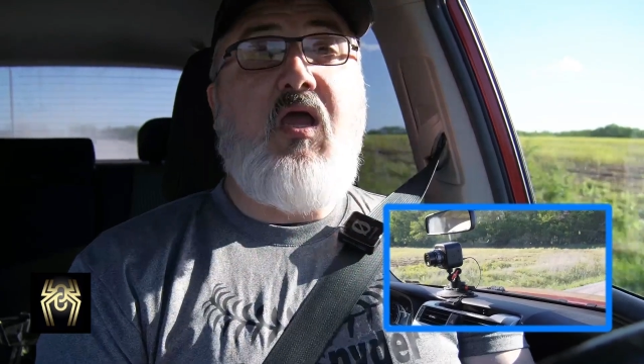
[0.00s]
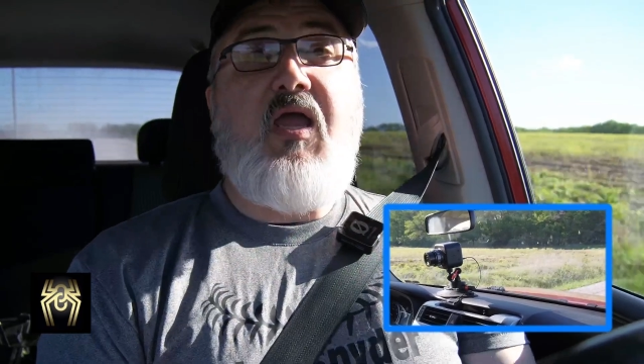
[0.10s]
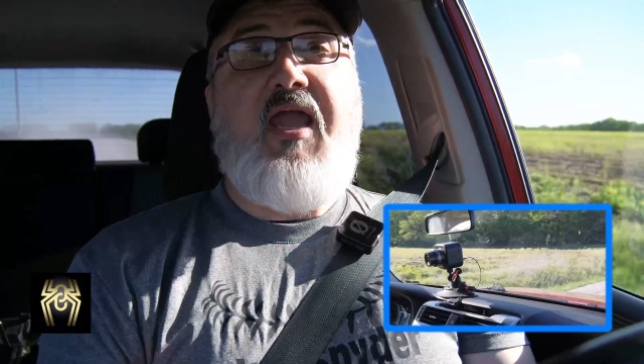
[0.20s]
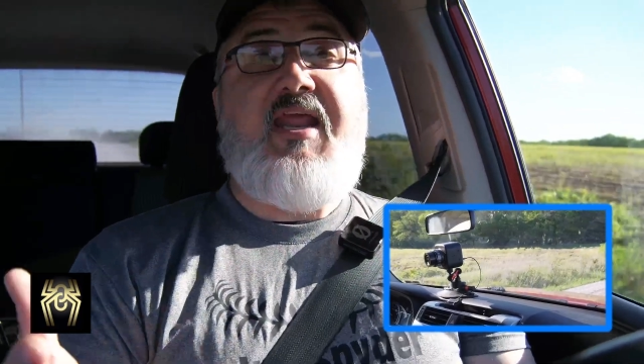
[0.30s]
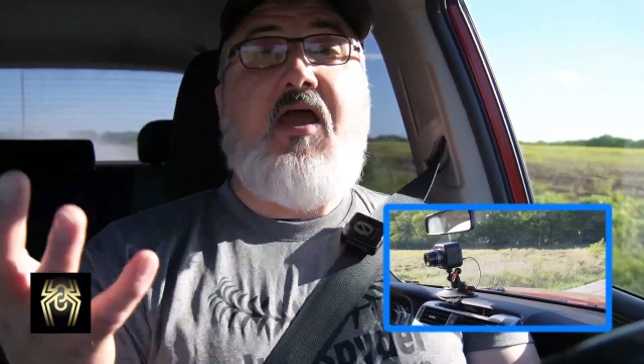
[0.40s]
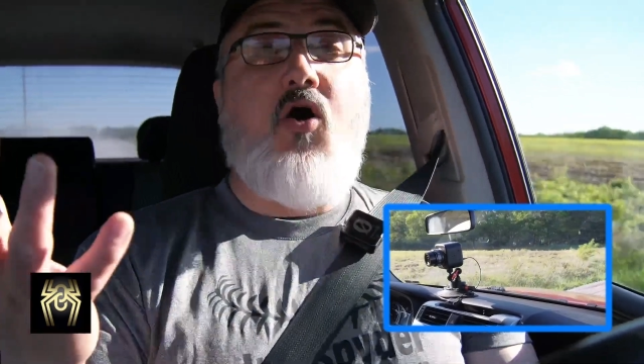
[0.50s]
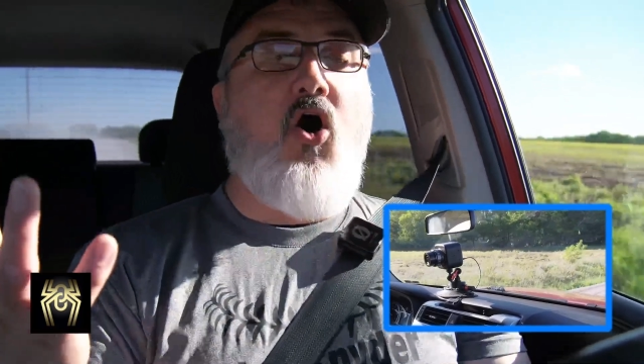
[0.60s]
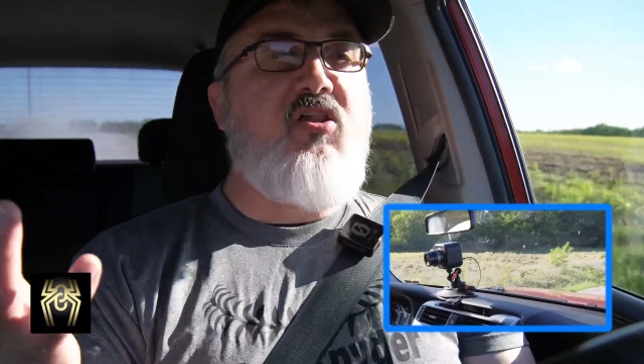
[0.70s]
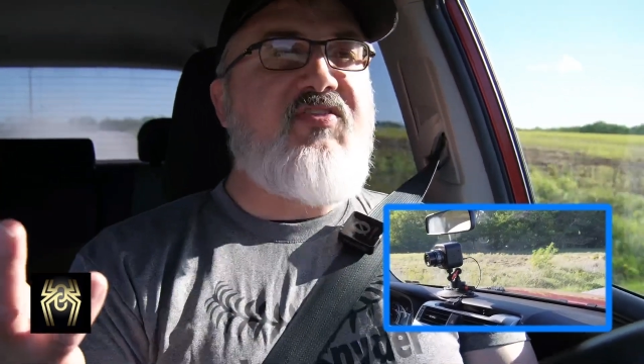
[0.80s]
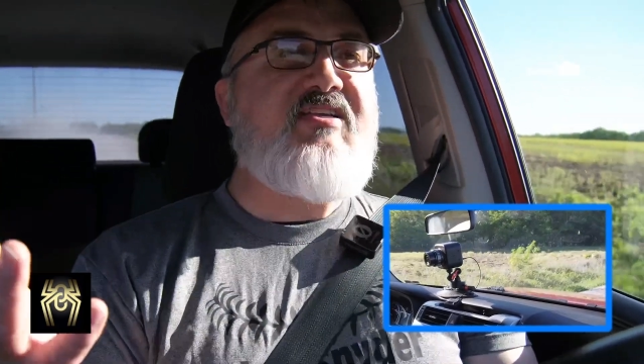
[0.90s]
anyhow,
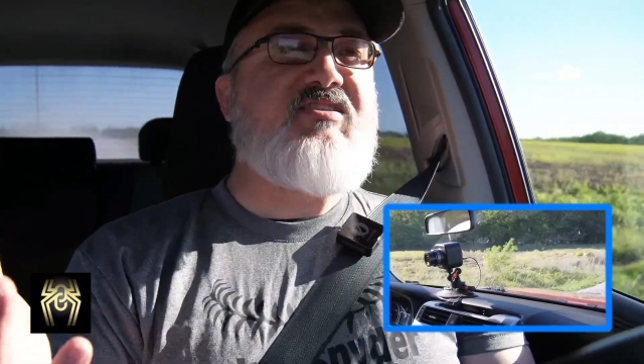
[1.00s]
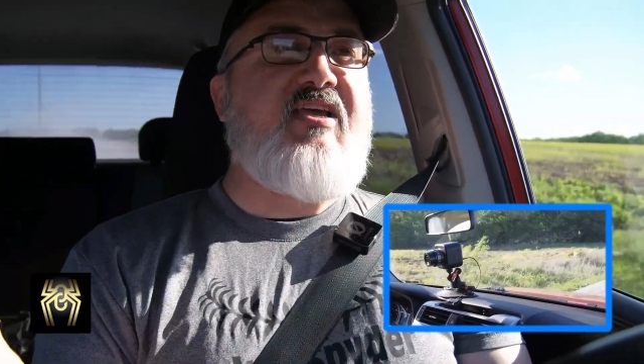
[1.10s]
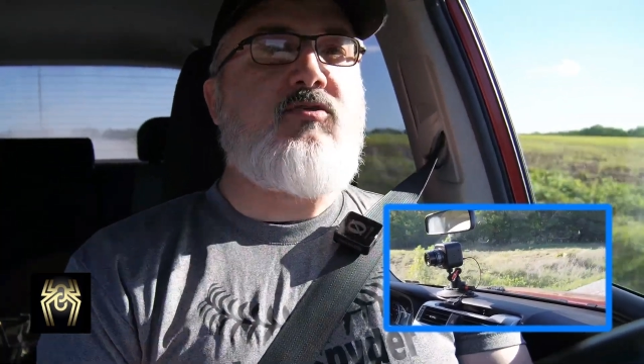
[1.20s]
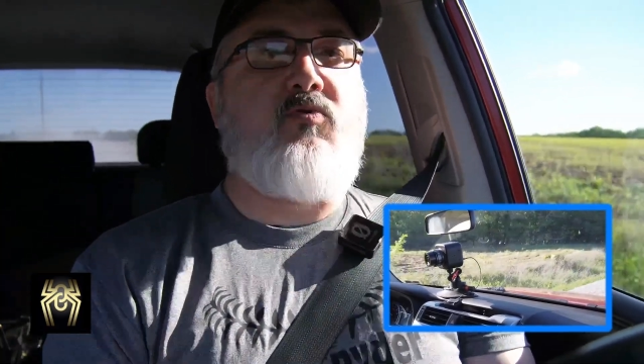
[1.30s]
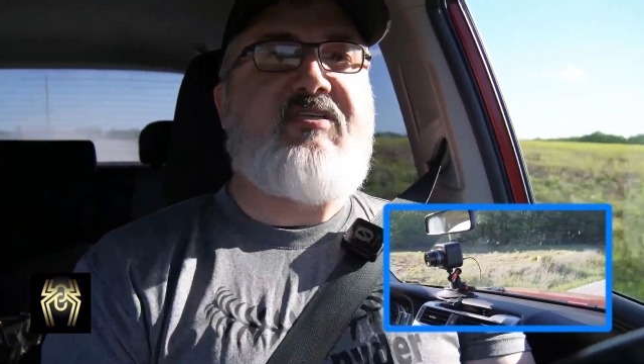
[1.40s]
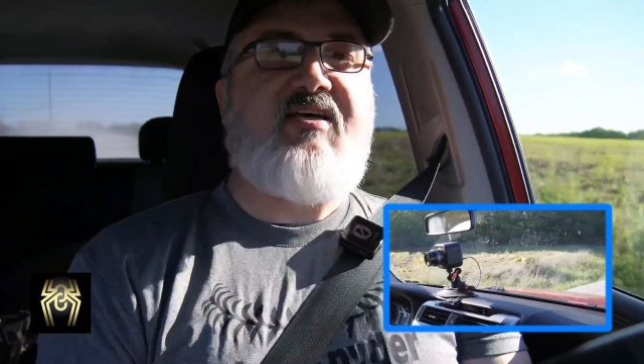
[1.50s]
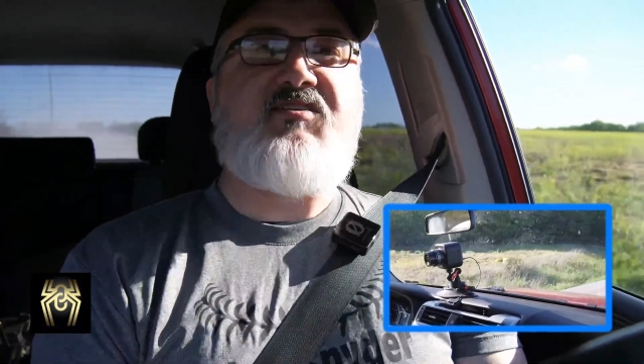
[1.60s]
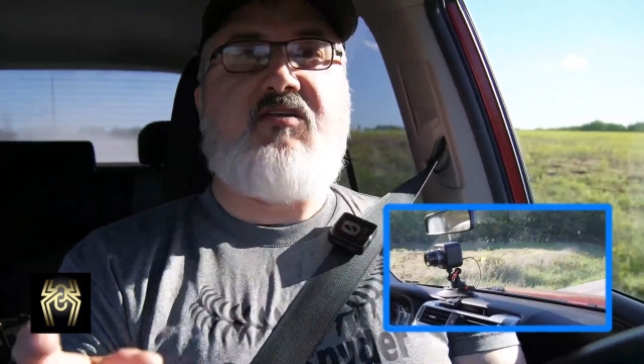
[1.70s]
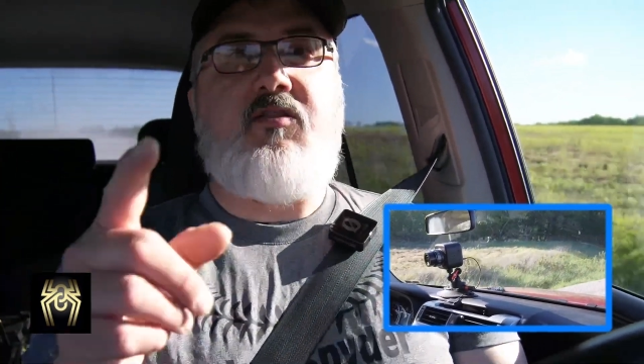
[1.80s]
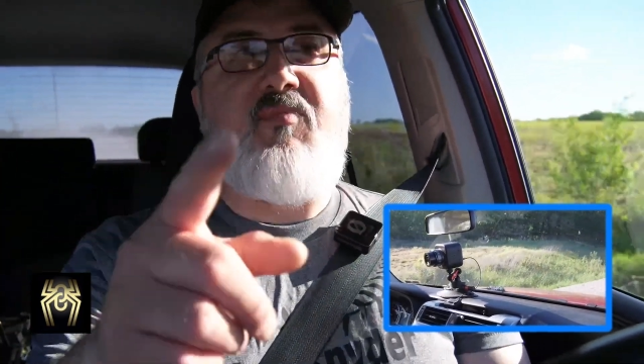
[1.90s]
all of these things we're
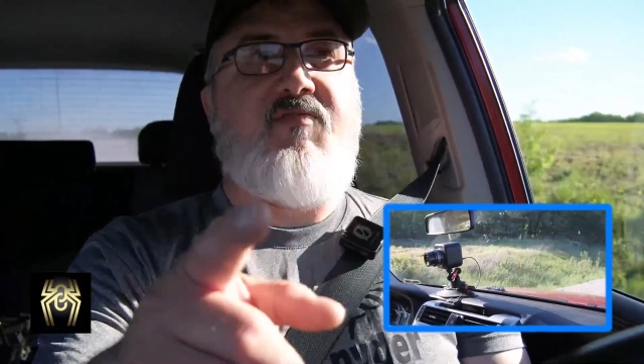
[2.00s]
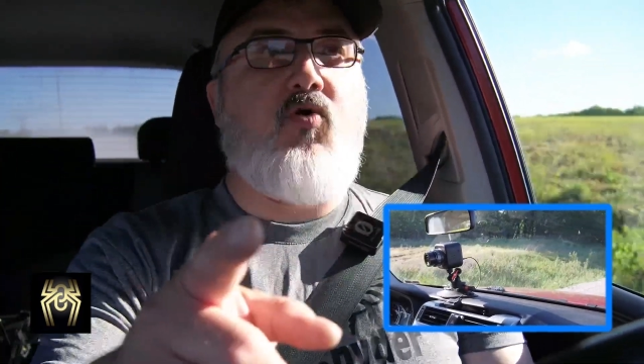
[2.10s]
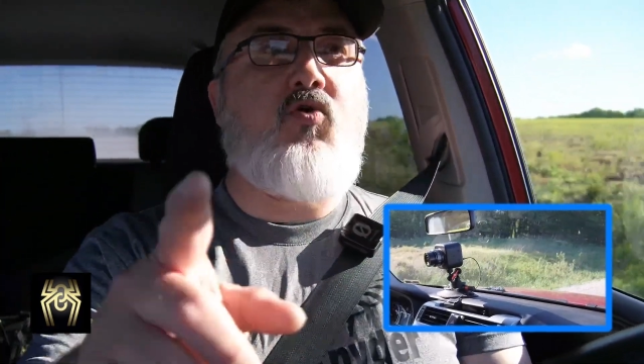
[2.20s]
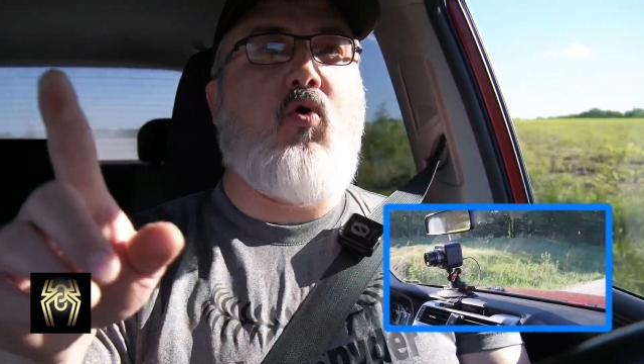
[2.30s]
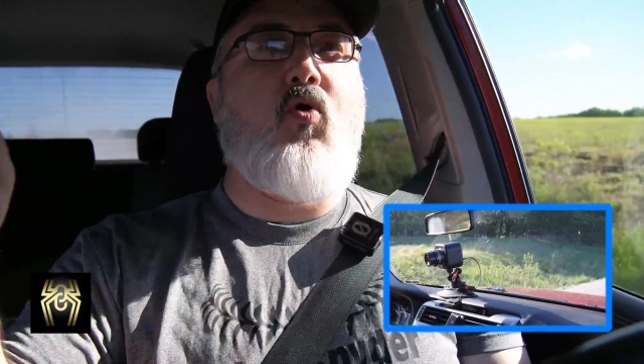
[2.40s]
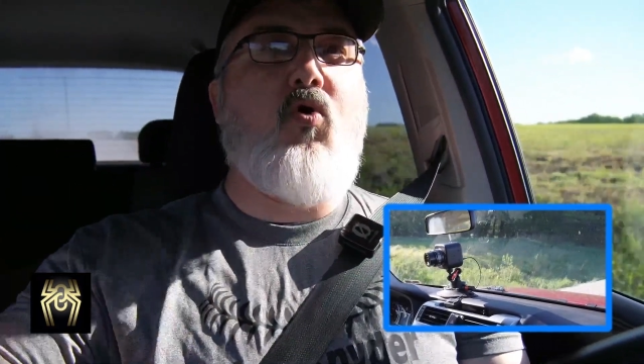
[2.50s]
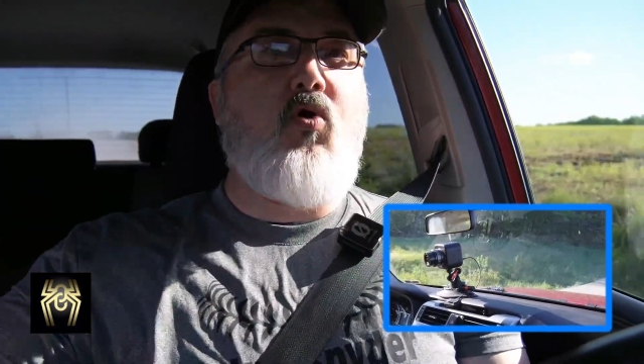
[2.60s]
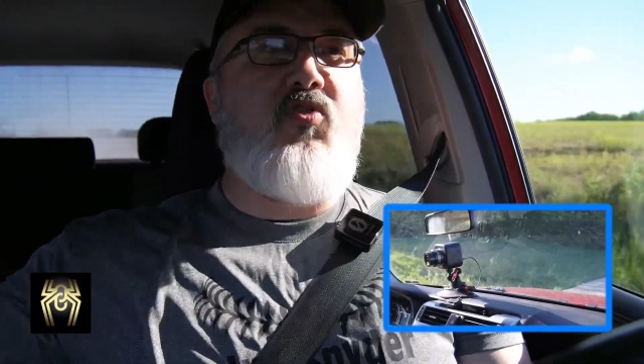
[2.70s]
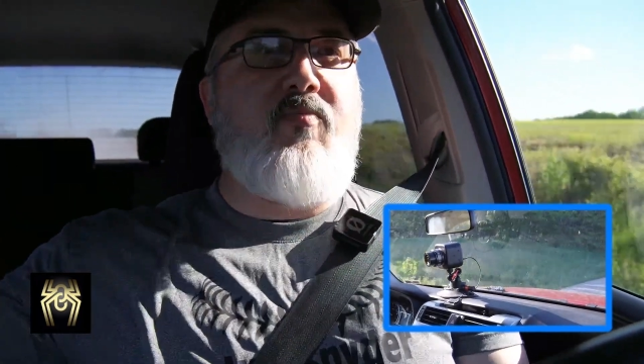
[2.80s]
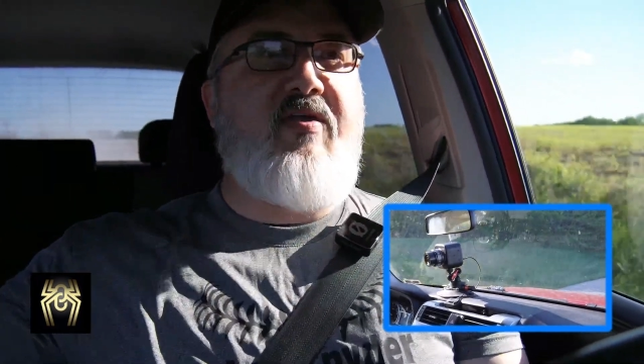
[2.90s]
testing: the Mevo
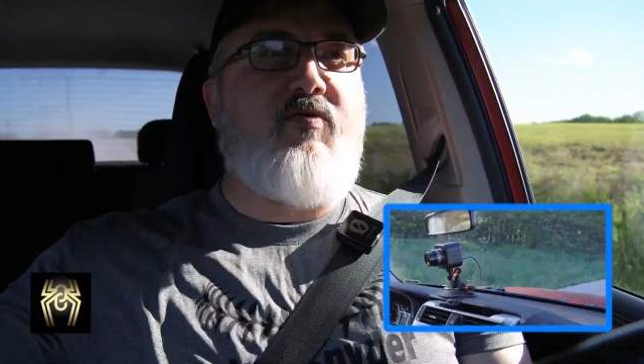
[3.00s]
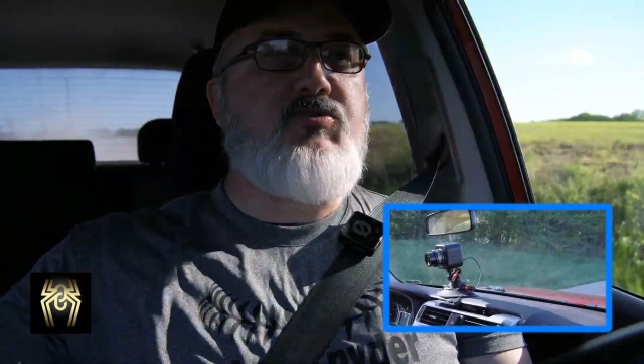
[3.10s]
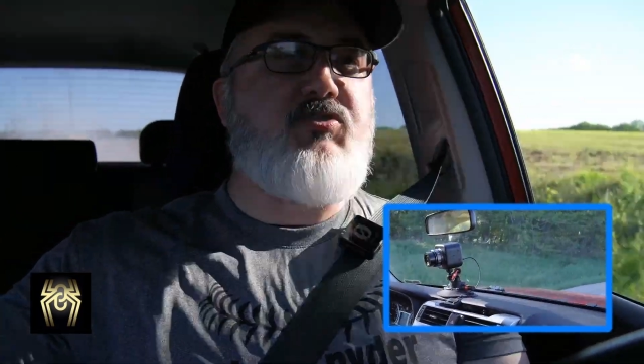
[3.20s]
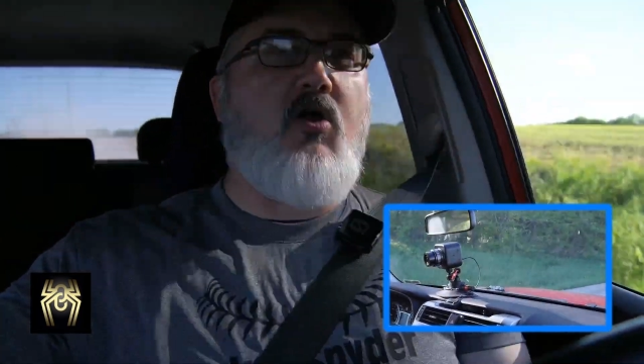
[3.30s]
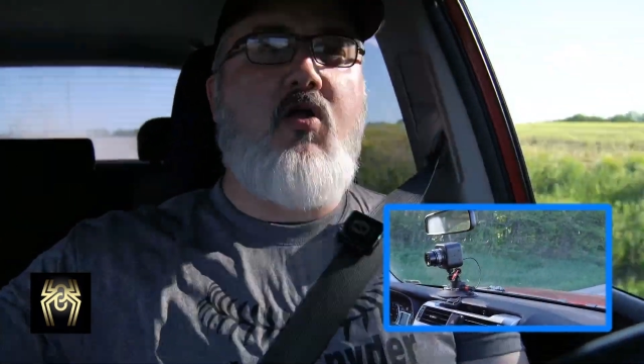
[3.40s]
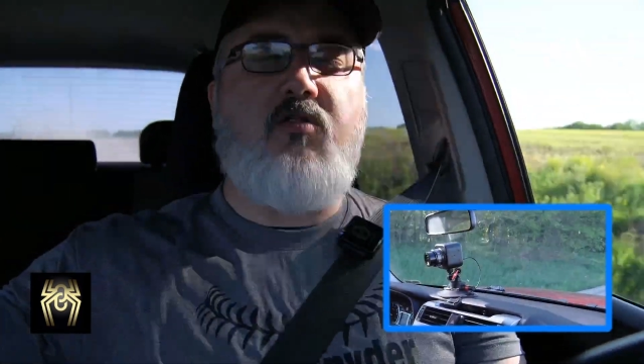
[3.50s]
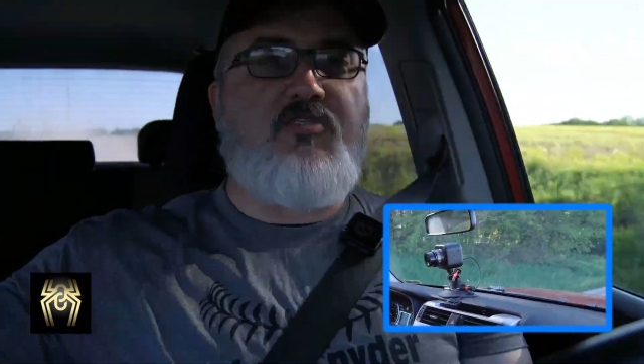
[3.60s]
Core, the Mevo Start.